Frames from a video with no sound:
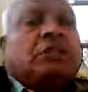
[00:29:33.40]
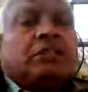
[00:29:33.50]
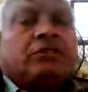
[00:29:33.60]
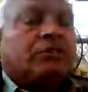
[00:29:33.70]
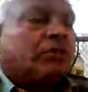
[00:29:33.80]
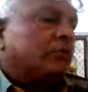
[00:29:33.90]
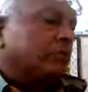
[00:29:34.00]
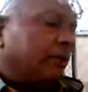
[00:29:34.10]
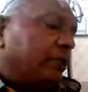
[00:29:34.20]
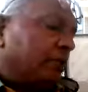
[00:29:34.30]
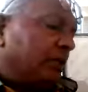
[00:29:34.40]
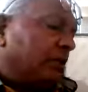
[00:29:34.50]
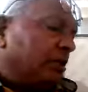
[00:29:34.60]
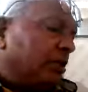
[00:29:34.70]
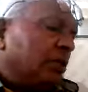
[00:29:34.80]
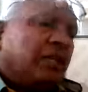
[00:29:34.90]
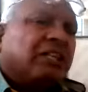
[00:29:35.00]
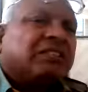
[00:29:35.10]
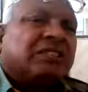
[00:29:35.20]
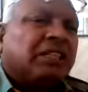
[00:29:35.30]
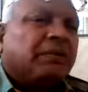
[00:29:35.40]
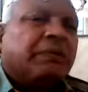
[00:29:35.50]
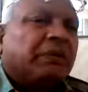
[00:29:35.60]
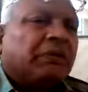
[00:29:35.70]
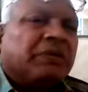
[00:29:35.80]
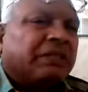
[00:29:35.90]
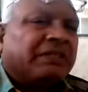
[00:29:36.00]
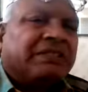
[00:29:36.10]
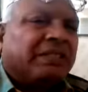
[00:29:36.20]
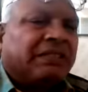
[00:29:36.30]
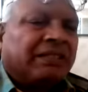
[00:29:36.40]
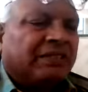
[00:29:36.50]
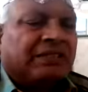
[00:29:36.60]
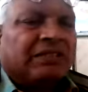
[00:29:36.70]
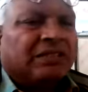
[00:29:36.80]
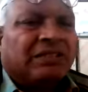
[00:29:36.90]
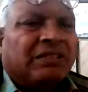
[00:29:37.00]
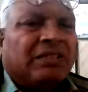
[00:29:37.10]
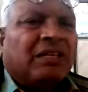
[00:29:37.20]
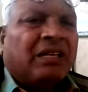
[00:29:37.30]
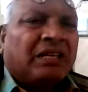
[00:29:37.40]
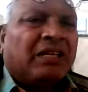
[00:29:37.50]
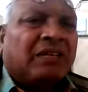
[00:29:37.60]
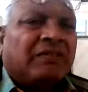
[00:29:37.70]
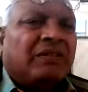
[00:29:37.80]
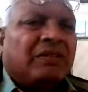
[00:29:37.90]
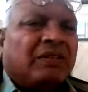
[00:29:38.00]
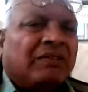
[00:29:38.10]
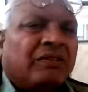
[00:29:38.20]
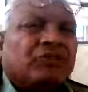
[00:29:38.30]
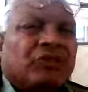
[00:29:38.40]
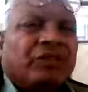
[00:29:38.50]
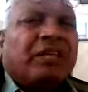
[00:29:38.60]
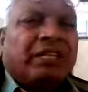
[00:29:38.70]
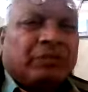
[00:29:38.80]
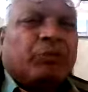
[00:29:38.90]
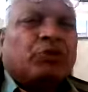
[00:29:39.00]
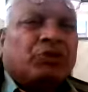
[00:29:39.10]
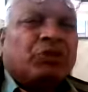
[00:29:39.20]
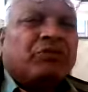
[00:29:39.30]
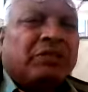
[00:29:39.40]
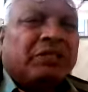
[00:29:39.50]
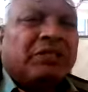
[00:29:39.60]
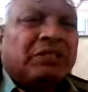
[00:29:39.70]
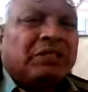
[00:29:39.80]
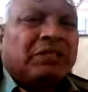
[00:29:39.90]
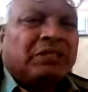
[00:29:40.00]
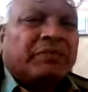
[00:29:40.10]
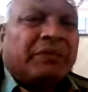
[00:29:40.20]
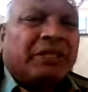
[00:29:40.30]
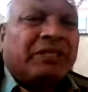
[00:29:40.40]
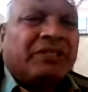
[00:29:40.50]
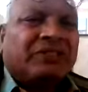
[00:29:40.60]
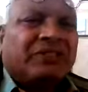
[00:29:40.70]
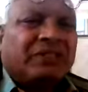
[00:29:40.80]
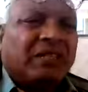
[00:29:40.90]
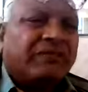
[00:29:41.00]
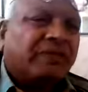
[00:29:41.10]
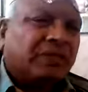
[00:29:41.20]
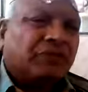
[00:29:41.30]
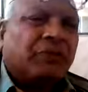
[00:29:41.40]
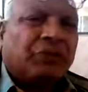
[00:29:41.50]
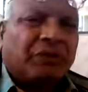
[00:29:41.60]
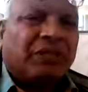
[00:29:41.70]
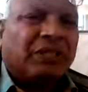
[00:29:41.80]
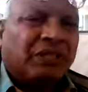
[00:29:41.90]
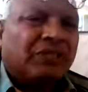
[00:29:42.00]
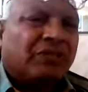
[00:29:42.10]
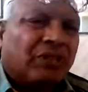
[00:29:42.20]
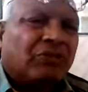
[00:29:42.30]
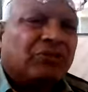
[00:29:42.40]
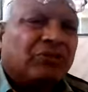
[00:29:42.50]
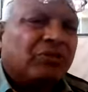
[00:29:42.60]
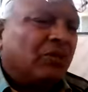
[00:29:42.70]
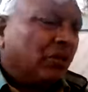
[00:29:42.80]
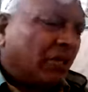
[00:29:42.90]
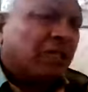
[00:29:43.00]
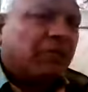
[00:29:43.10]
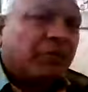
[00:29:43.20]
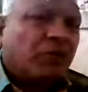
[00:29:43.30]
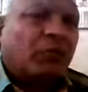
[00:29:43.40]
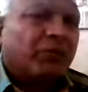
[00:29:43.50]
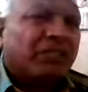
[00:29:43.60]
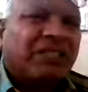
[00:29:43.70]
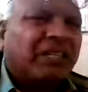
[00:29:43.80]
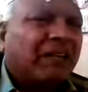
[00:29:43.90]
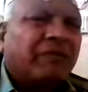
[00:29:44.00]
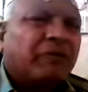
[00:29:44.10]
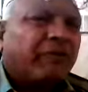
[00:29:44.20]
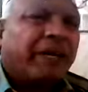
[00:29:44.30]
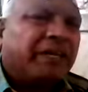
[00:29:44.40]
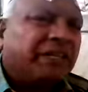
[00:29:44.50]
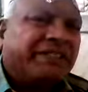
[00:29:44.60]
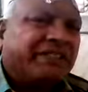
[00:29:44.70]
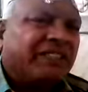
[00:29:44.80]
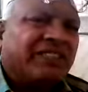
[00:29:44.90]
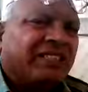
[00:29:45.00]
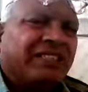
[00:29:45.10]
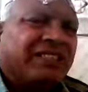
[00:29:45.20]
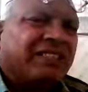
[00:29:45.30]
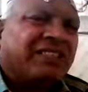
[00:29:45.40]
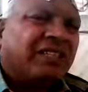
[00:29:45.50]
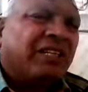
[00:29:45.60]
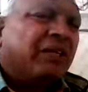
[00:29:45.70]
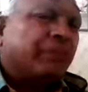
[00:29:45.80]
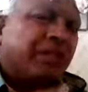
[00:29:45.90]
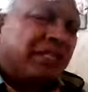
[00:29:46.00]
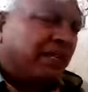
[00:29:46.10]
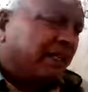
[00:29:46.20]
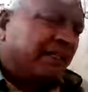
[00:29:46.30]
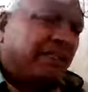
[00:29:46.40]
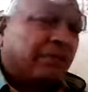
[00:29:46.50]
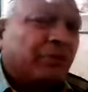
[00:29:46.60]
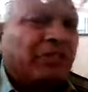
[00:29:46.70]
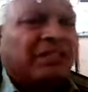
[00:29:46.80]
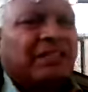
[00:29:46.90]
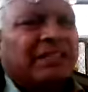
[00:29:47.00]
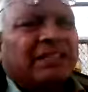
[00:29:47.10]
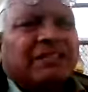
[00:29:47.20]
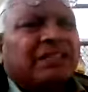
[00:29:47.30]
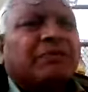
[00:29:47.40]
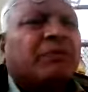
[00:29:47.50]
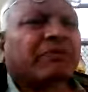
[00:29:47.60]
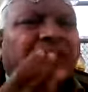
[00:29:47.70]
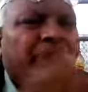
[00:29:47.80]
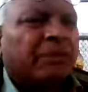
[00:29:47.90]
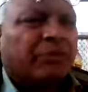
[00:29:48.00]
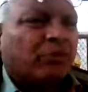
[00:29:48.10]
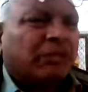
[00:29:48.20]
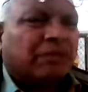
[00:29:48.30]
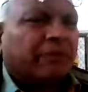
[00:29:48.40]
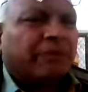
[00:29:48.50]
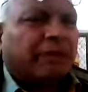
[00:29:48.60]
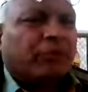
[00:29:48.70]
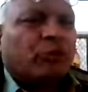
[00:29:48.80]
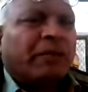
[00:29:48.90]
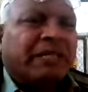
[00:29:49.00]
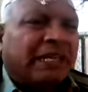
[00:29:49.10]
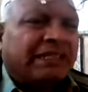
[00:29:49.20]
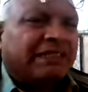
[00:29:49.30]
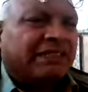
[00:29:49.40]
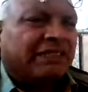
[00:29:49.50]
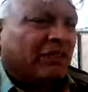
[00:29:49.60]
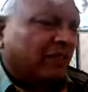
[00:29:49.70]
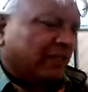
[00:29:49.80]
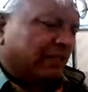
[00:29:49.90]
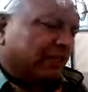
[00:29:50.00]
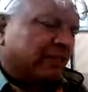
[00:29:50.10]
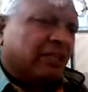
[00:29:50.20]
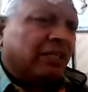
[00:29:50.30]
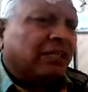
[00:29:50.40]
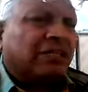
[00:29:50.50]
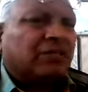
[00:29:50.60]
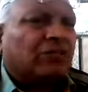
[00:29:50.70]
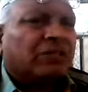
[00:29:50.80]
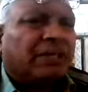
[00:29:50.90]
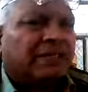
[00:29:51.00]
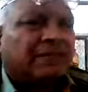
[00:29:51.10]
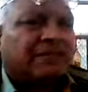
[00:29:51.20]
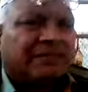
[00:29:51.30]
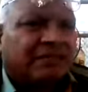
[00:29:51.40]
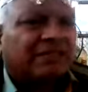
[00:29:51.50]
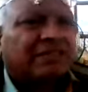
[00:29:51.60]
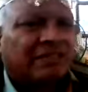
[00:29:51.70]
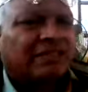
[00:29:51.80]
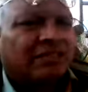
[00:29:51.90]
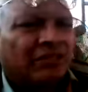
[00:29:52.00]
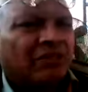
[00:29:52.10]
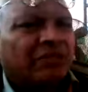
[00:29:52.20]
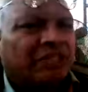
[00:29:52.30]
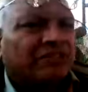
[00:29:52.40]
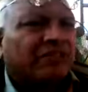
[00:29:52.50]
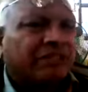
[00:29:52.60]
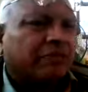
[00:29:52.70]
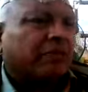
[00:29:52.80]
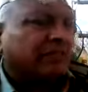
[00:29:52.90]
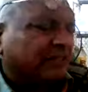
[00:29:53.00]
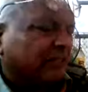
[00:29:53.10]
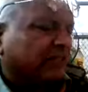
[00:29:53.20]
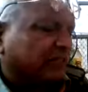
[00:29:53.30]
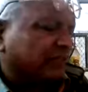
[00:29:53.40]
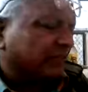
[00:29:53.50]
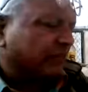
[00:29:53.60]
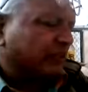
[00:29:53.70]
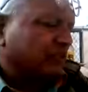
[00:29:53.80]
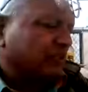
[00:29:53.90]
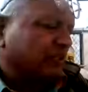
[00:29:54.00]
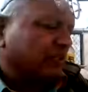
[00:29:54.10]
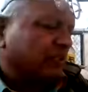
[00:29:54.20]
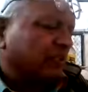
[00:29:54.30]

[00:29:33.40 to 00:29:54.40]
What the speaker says: That is called material. Here, generally, people don't understand this. Uh, Fortunately, I had an opportunity to work in Middle East Gulf countries for 20 years now, so I am aware of this. Here, I am not finding any such thing. I just bring in anything, putting in anything, just by verbal approvals and approval letters and all that. There's no standard. Still in government as well as in private sector, unfortunately.